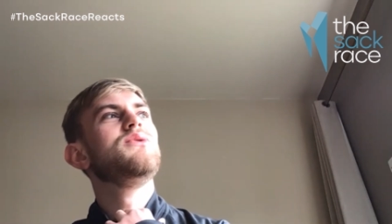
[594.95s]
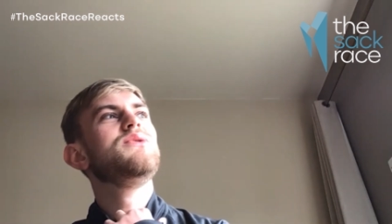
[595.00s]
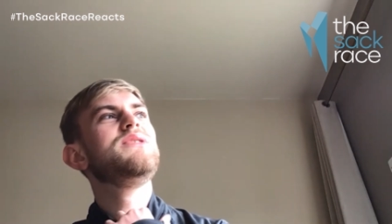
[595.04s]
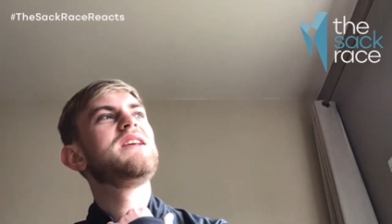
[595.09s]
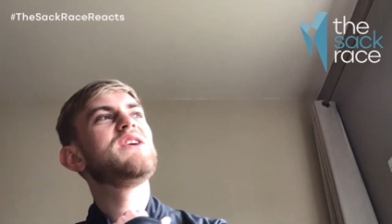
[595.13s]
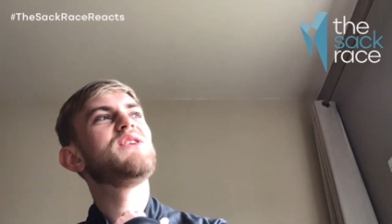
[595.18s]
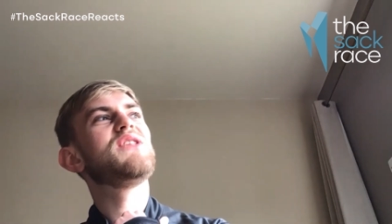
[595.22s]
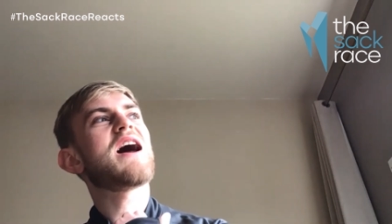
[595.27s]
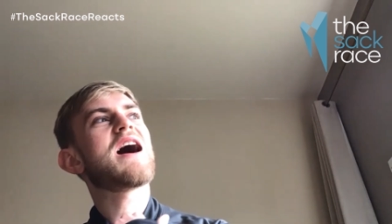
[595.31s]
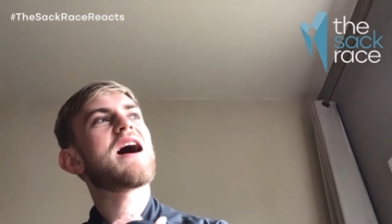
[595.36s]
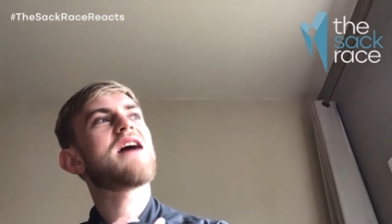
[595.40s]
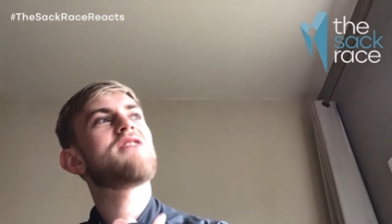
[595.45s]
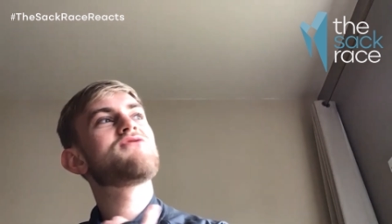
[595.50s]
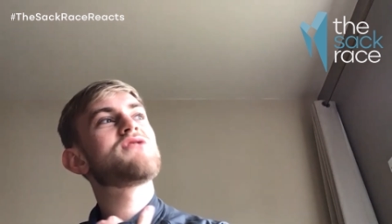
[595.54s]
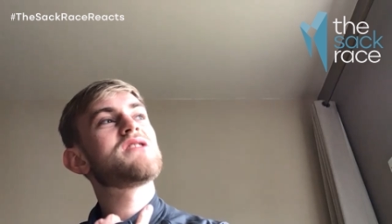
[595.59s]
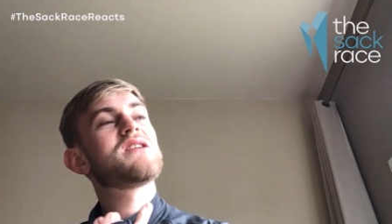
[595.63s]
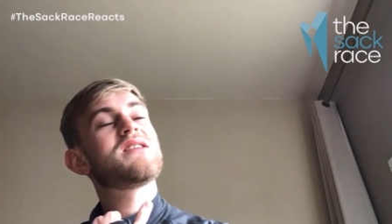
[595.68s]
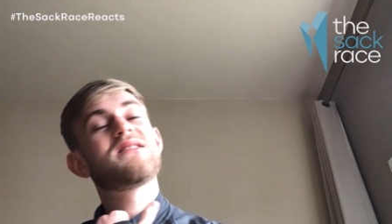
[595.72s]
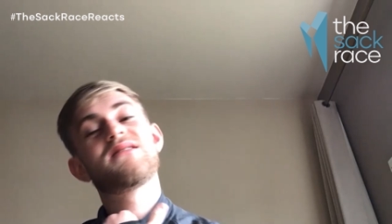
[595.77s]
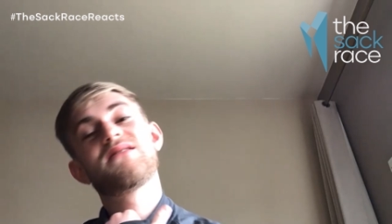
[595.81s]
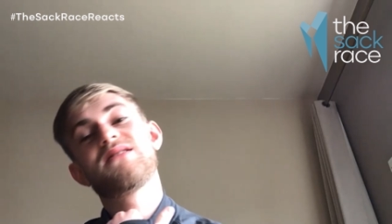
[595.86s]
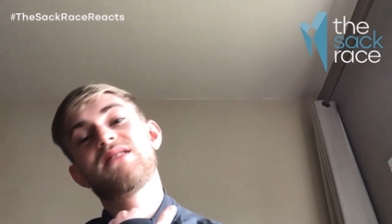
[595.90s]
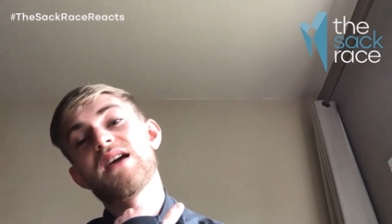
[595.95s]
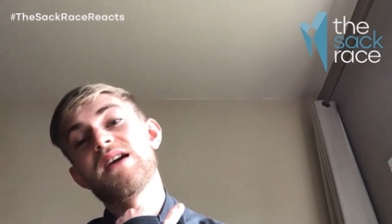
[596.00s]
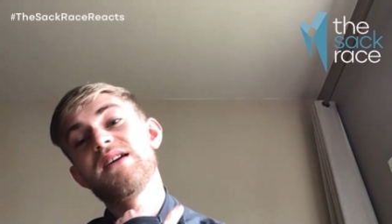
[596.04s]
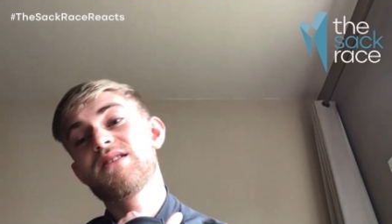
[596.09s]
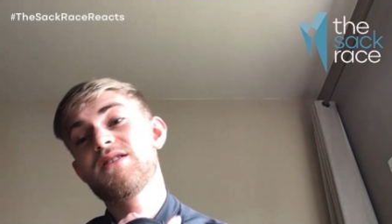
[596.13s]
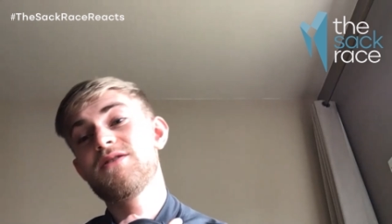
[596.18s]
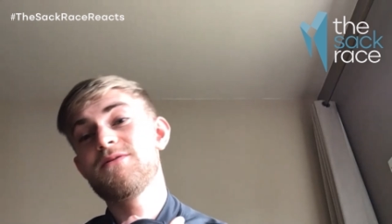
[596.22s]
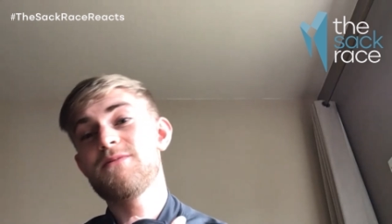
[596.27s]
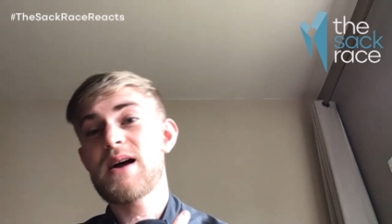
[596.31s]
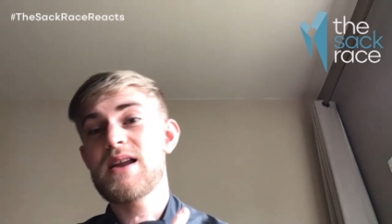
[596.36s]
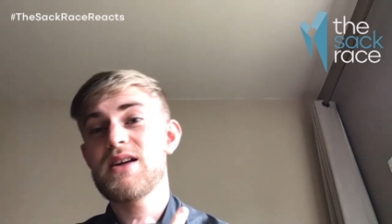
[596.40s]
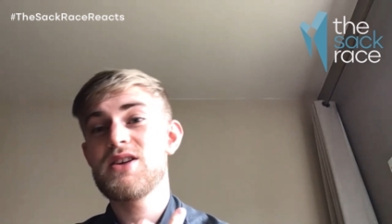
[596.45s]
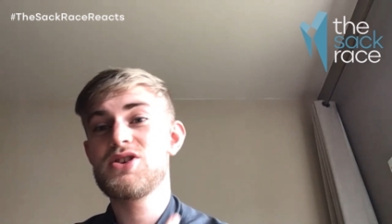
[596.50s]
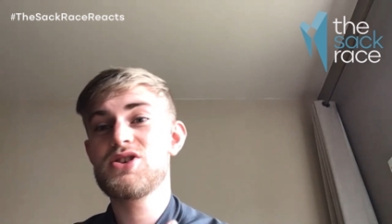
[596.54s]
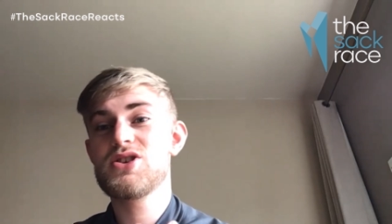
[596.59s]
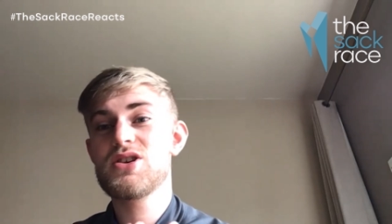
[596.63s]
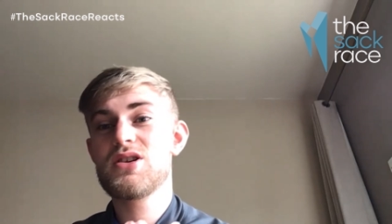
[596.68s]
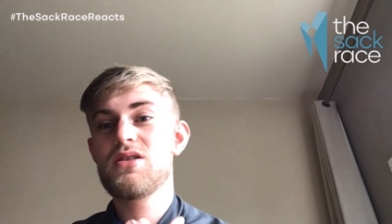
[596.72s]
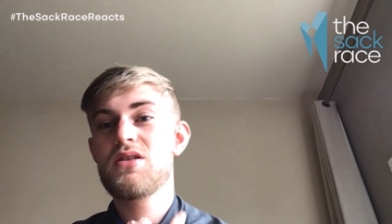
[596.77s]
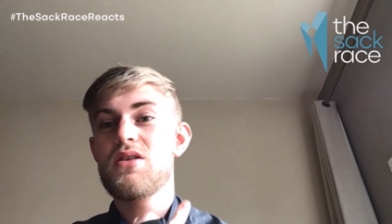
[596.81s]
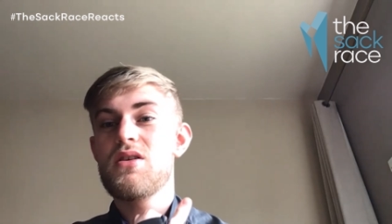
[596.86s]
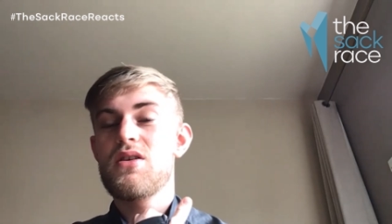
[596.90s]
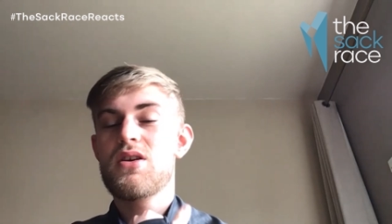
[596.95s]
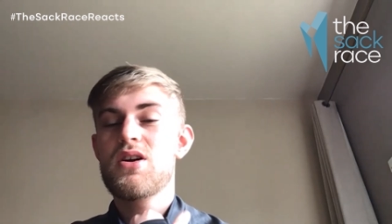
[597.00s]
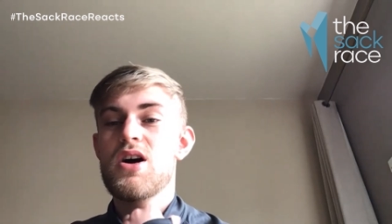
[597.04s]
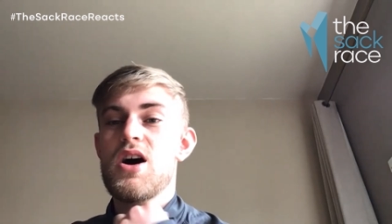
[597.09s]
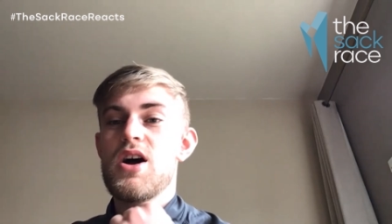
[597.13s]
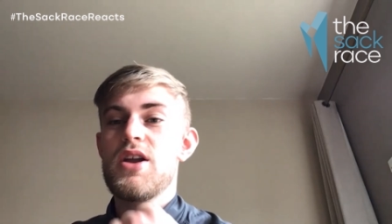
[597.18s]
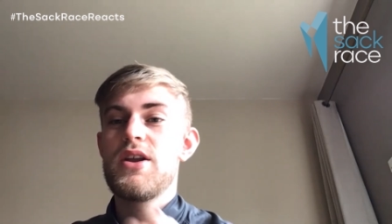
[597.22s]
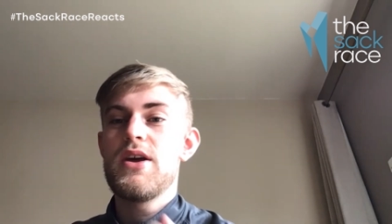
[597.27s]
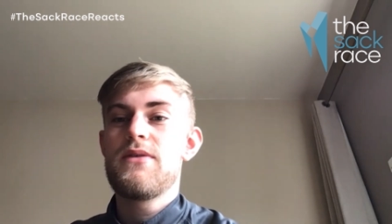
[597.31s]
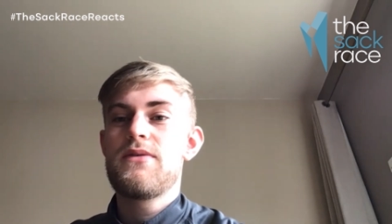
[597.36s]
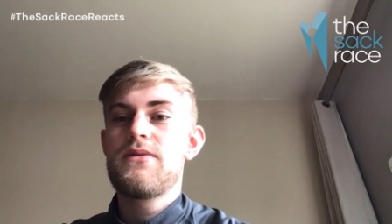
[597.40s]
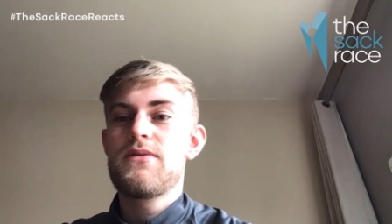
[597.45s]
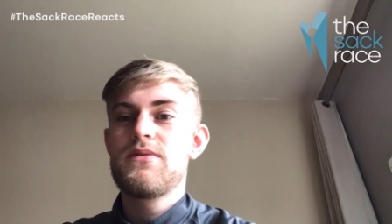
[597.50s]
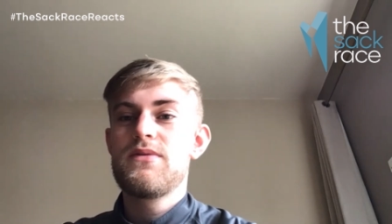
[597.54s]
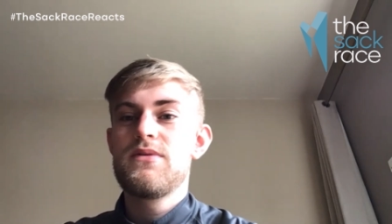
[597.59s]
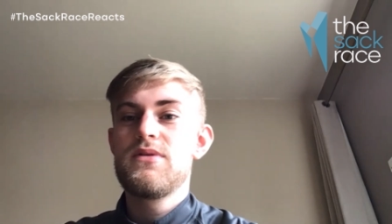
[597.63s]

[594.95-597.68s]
Neil Harris, decent manager, got Cardiff